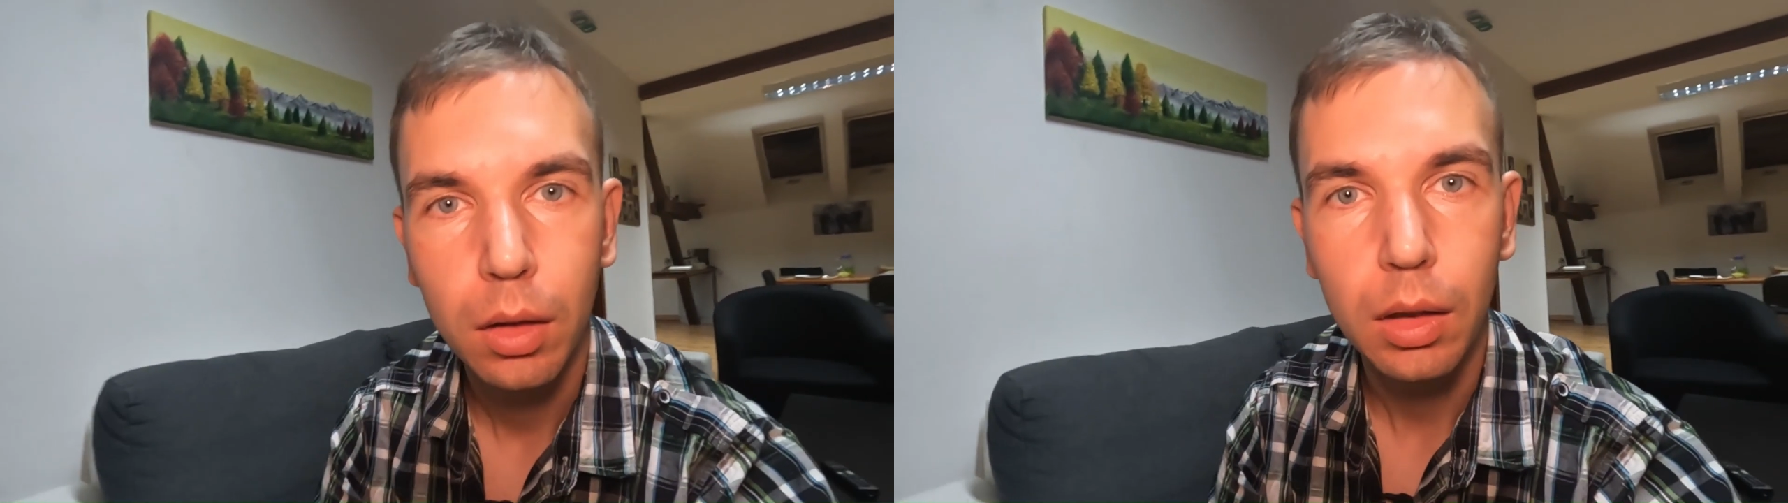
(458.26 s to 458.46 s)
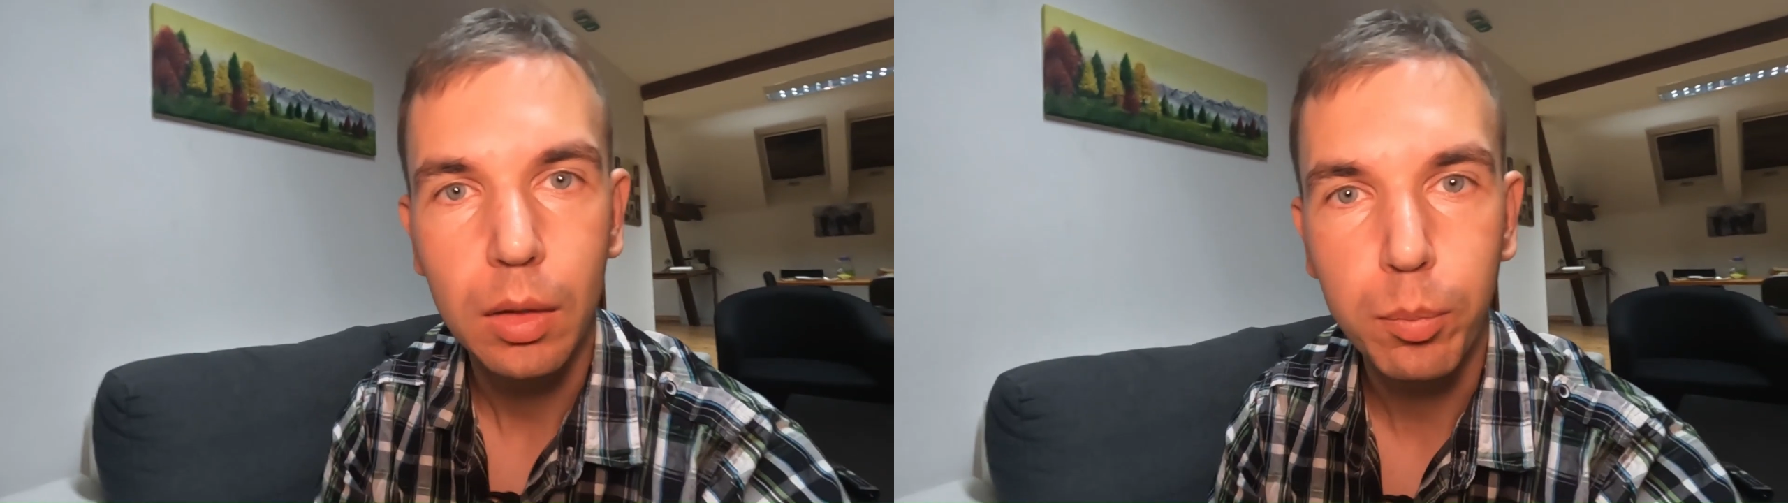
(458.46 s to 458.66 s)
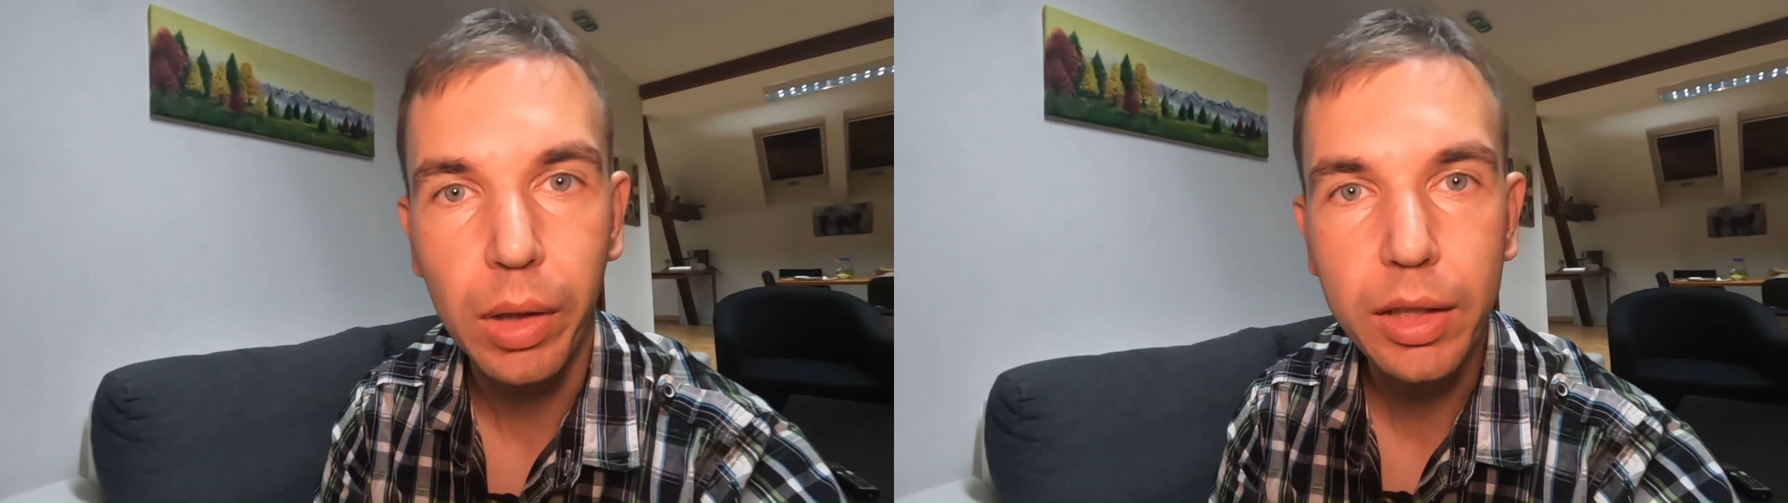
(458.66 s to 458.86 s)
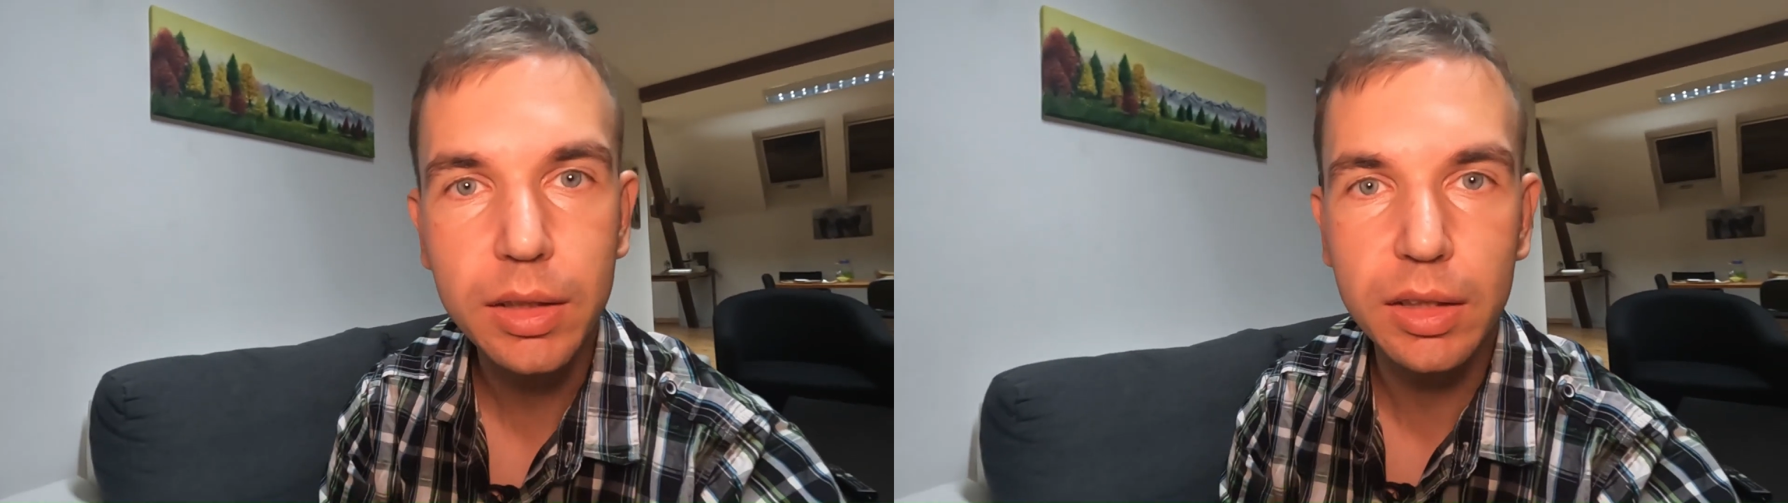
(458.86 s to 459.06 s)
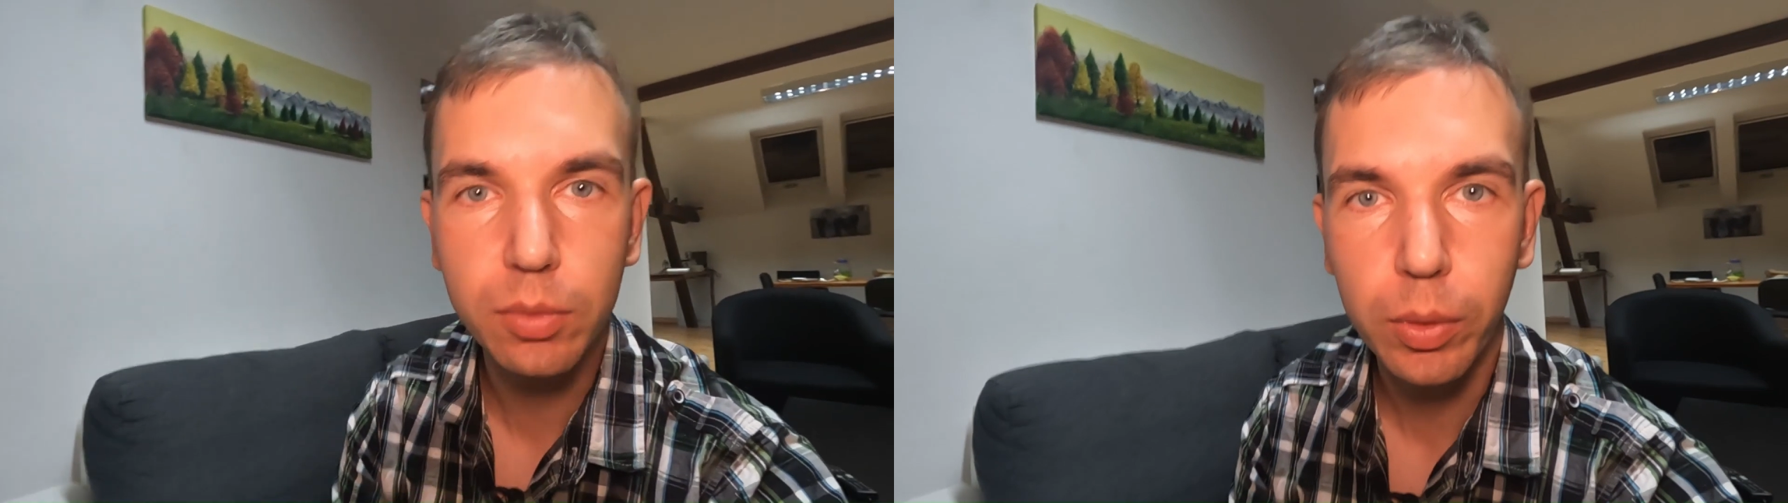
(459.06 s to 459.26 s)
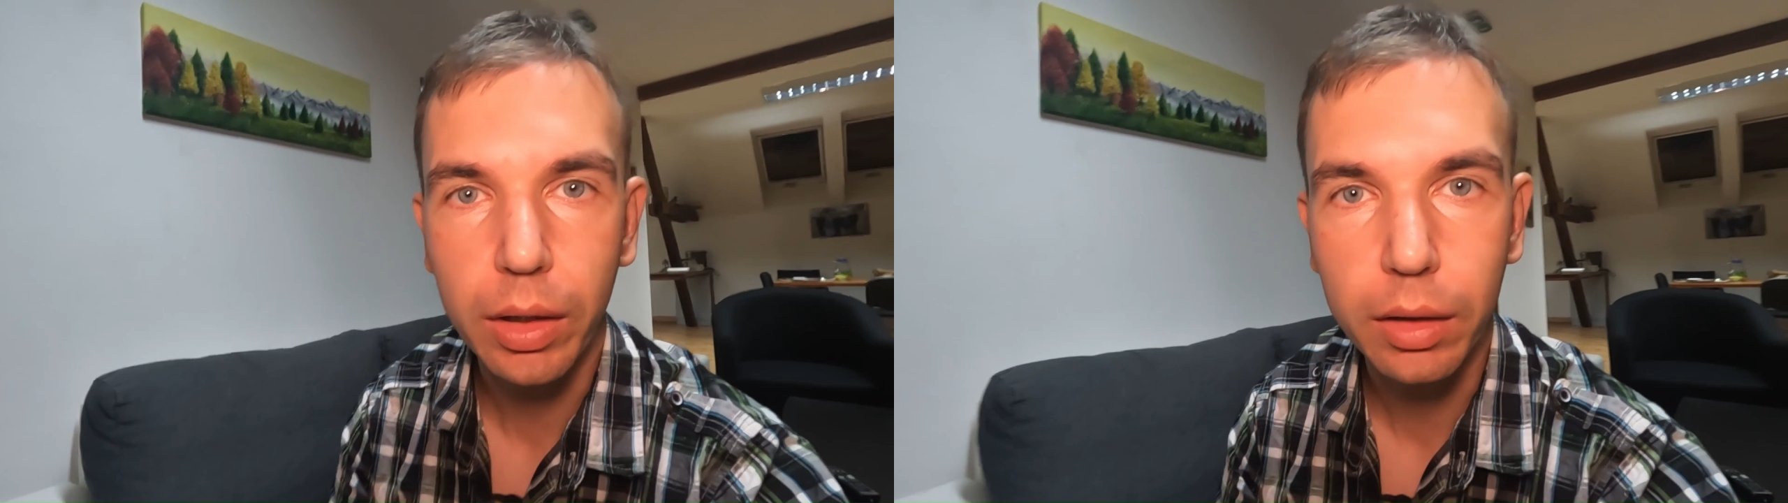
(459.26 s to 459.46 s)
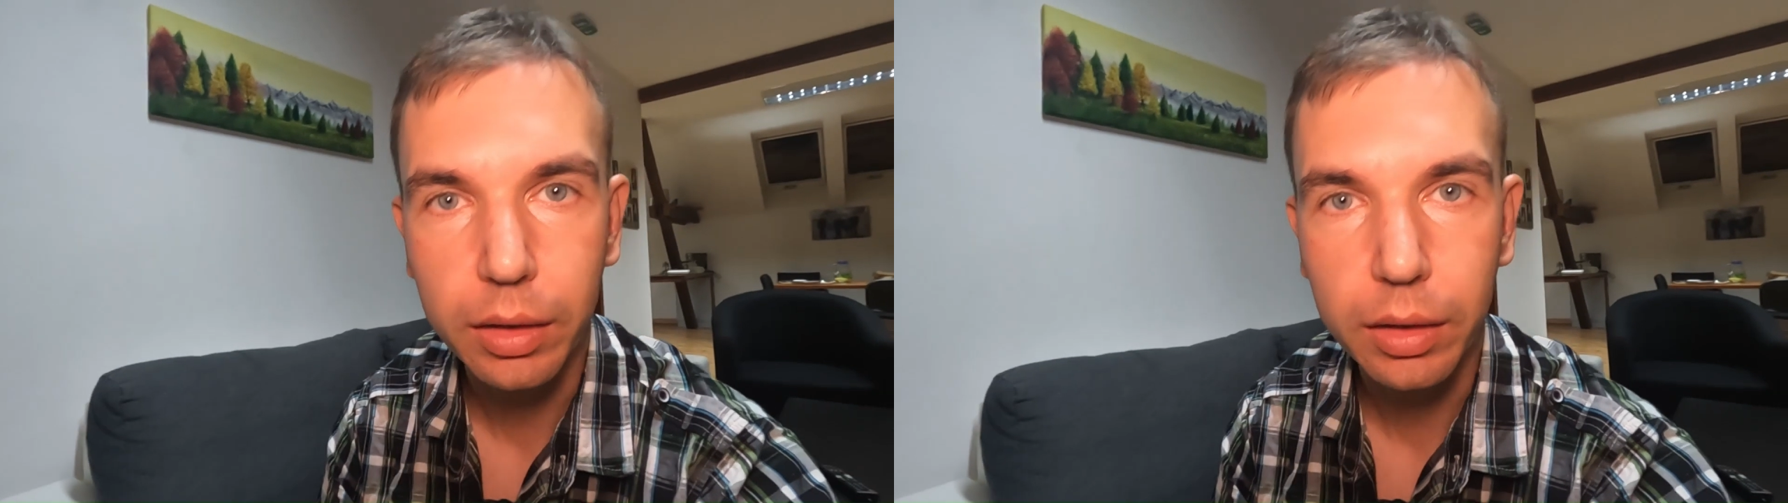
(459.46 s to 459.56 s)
In places where